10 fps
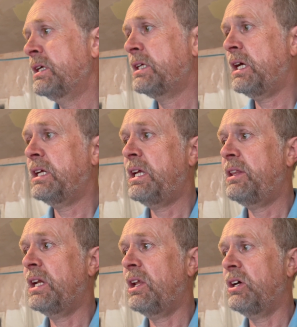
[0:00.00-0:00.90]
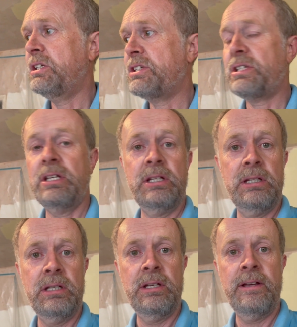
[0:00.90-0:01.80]
kind of get the lights
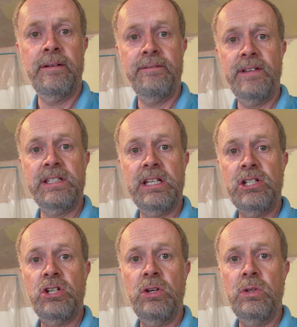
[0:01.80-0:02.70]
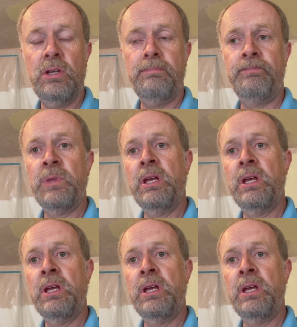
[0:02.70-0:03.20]
fitted to them.